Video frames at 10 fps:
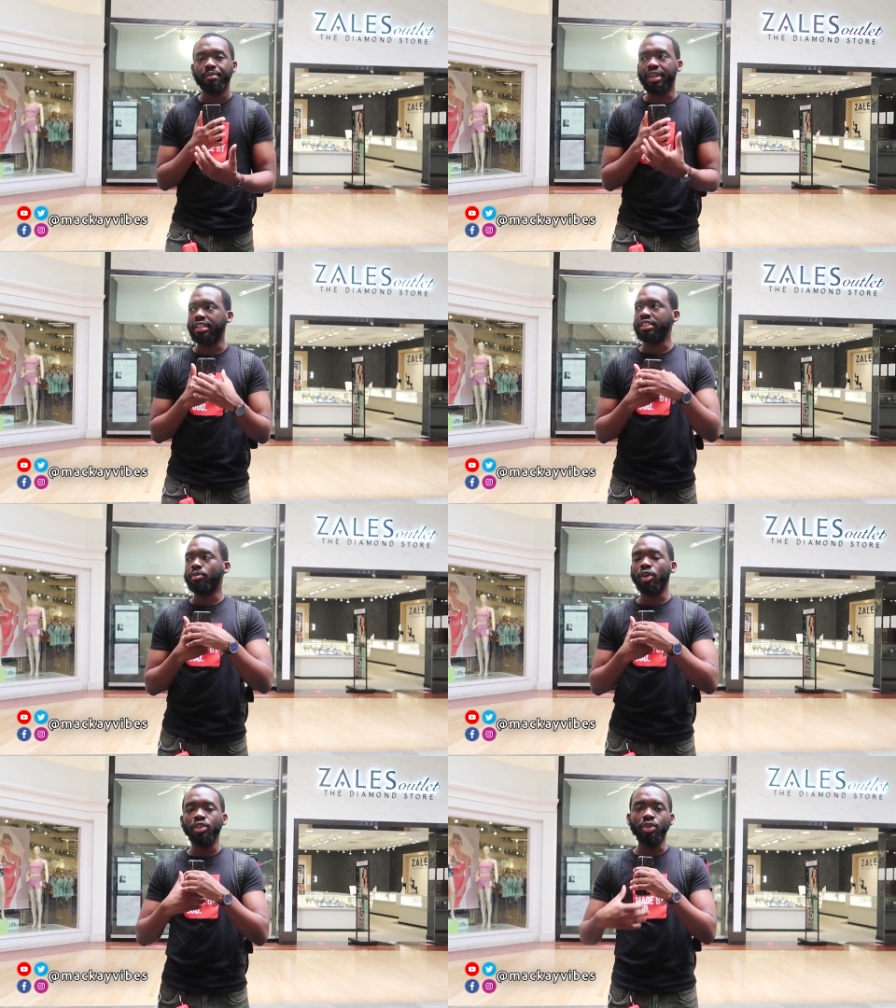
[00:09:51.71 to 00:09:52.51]
because the
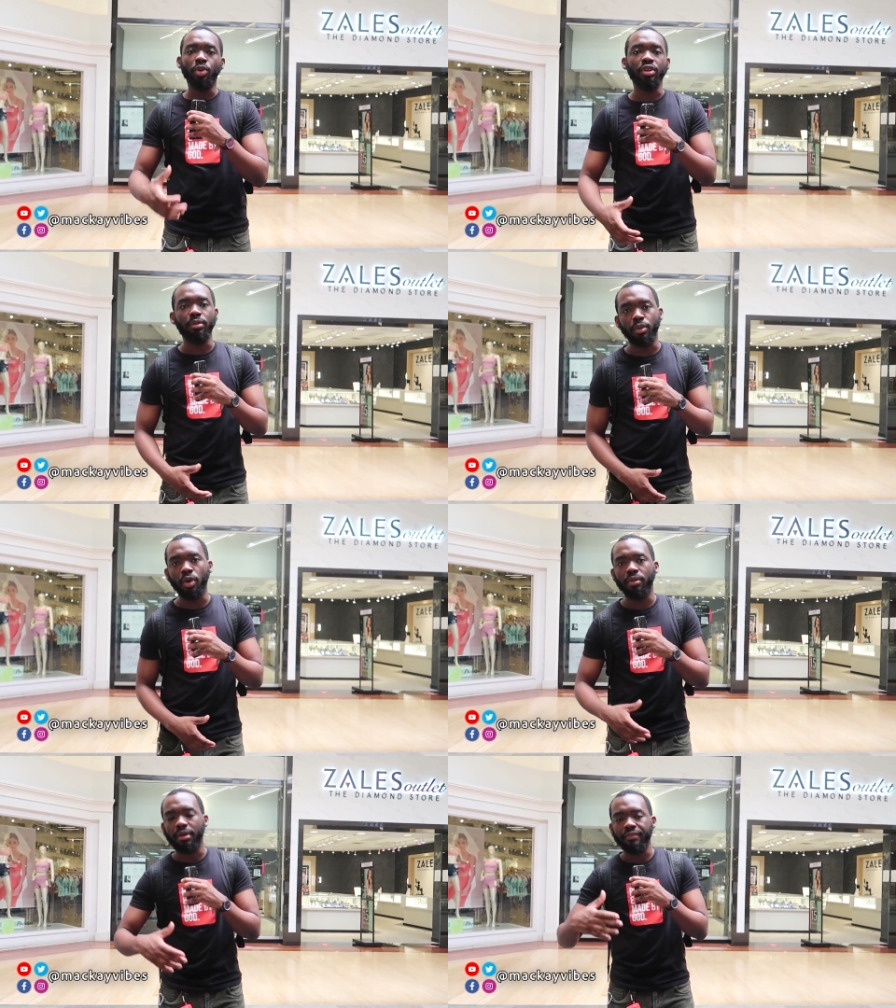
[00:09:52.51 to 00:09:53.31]
more you do it, the
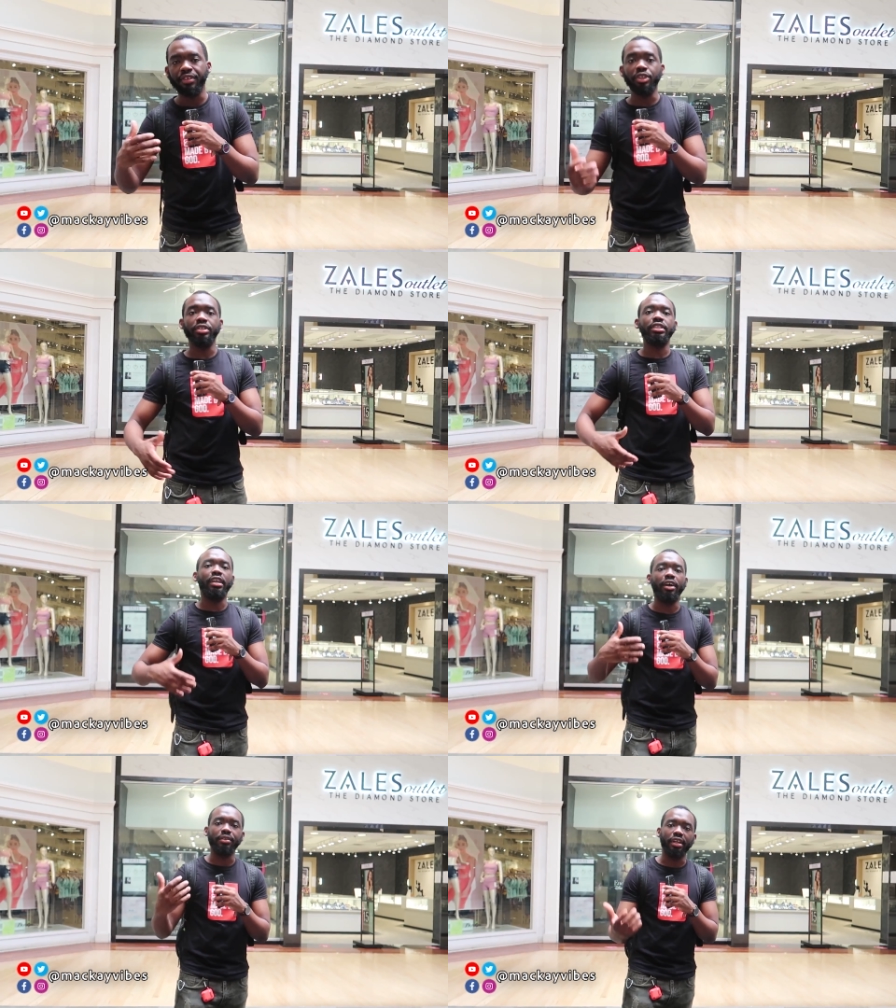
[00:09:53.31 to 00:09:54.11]
more my videos
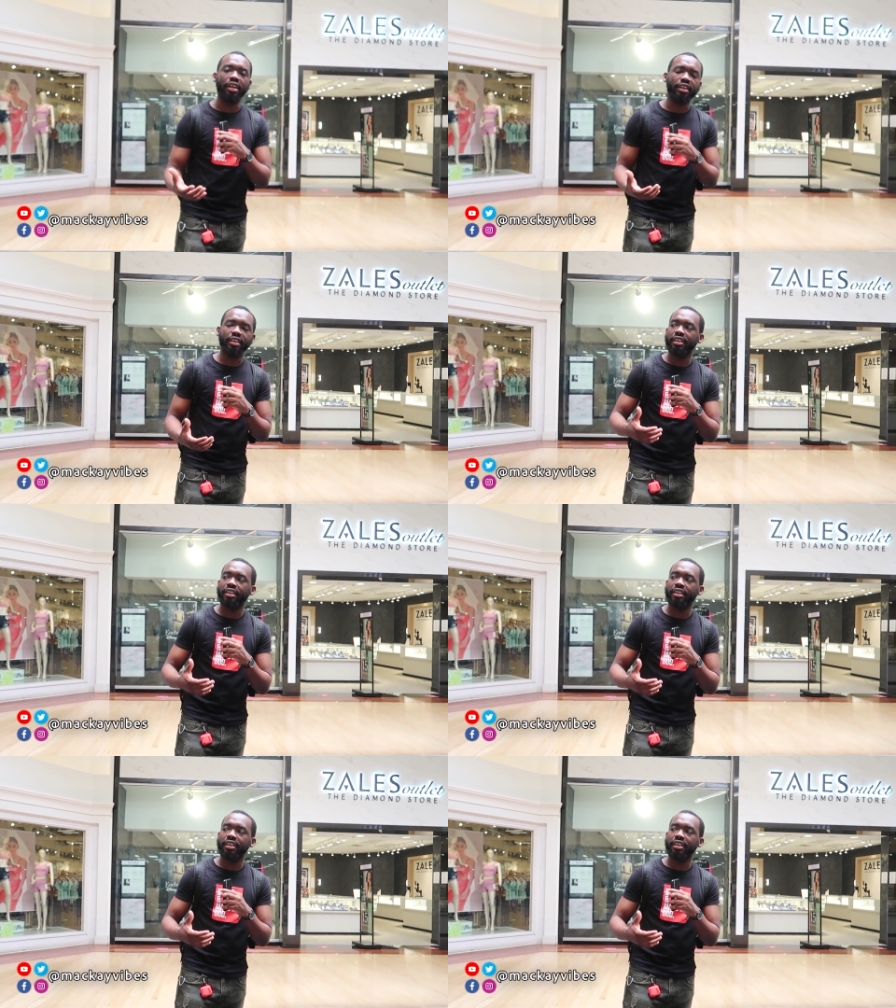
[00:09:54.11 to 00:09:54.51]
get out there.